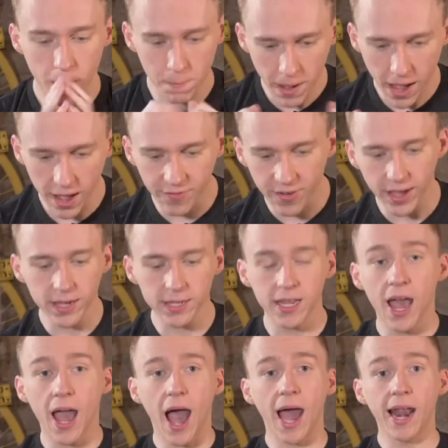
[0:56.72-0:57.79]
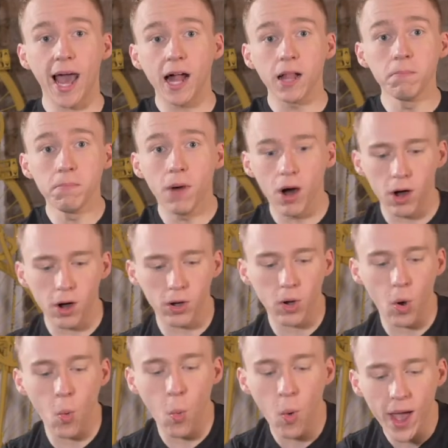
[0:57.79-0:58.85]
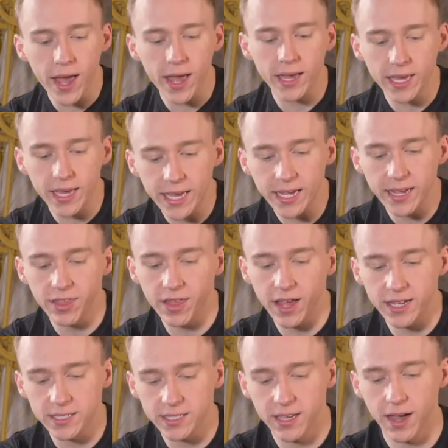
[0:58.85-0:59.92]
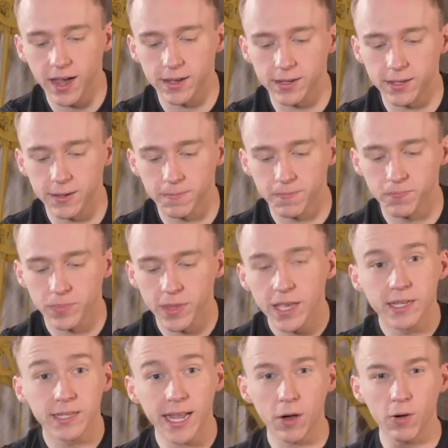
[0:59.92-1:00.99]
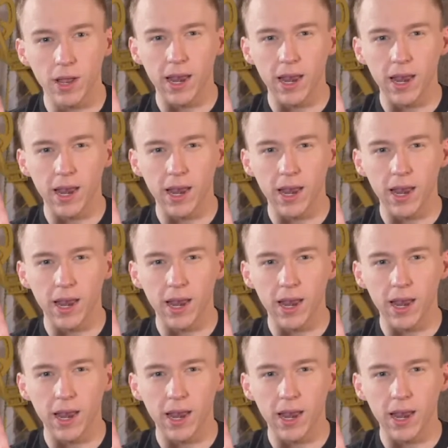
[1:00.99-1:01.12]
Perfect, and I'll mark where Keith has cut. Now